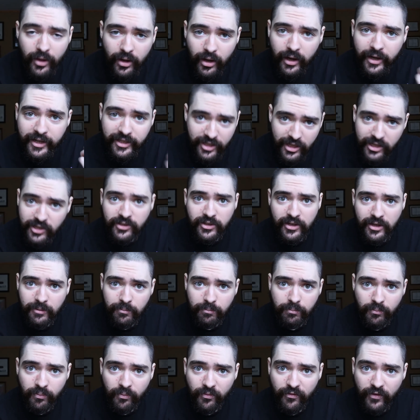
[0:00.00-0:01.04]

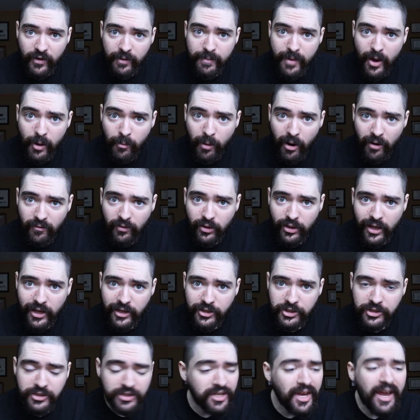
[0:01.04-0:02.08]
existing female Marvel
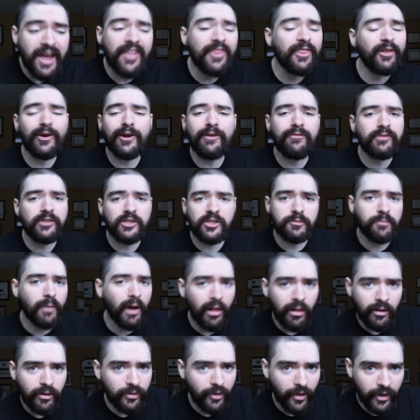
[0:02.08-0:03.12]
Legends, they're even
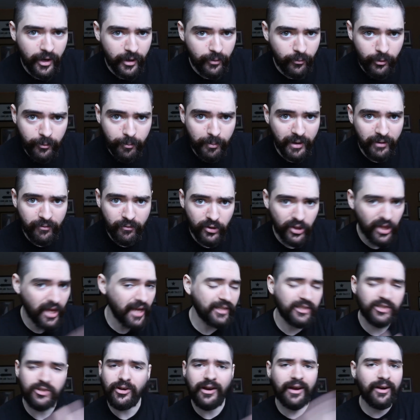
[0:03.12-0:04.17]
smaller than it would be for
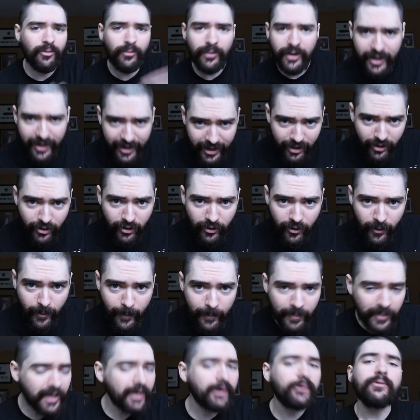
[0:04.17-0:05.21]
that. So I don't want to hear
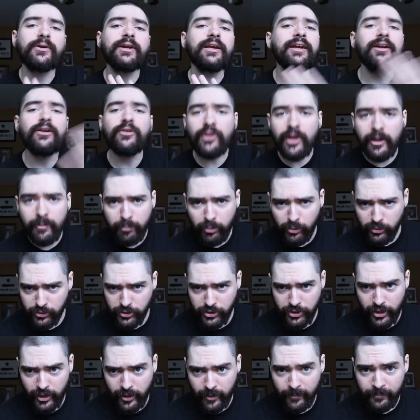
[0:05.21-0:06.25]
that
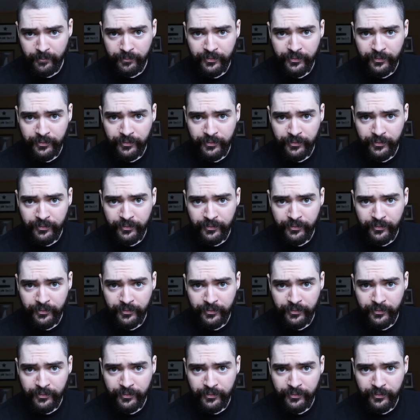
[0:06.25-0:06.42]
bullshit.